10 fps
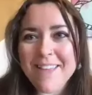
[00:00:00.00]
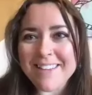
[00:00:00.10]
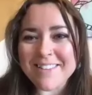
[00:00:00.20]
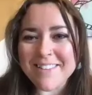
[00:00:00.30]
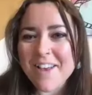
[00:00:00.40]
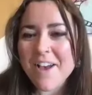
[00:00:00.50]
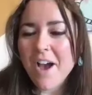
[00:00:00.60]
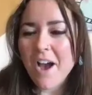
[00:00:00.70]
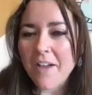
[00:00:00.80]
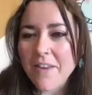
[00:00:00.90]
thanks.
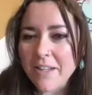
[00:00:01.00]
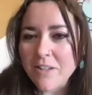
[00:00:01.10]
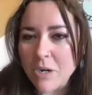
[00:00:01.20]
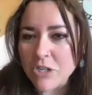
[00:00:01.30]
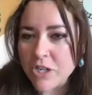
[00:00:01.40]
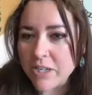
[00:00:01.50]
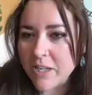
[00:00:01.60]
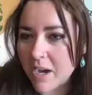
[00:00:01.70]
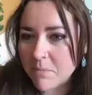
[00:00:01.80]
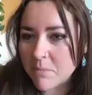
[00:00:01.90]
The next question
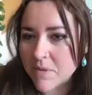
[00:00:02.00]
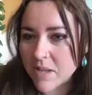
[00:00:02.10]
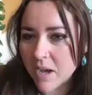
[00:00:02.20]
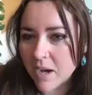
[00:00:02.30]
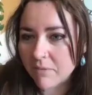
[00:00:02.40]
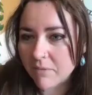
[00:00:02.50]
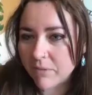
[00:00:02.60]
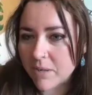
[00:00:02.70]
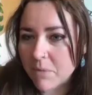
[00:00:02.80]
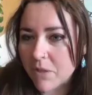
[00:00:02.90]
comes
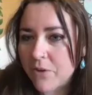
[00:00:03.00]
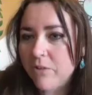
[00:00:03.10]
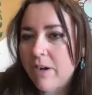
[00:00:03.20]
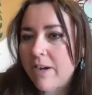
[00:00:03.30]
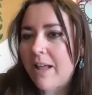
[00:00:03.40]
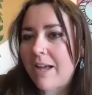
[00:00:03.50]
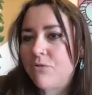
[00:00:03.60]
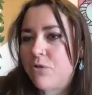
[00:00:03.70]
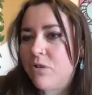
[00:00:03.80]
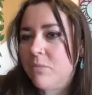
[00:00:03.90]
from a third grade
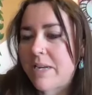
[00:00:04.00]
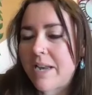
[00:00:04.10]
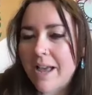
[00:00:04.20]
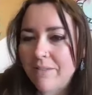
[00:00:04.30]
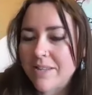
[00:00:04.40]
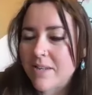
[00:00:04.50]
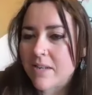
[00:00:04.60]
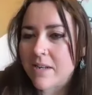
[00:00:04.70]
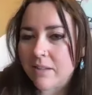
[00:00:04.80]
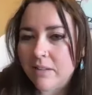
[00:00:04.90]
classroom in
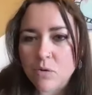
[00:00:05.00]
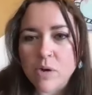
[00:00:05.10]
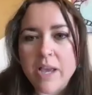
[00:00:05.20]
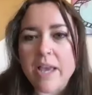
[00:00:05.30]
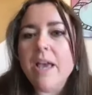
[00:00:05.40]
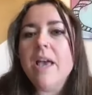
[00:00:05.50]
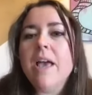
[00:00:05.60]
Evanston, Illinois.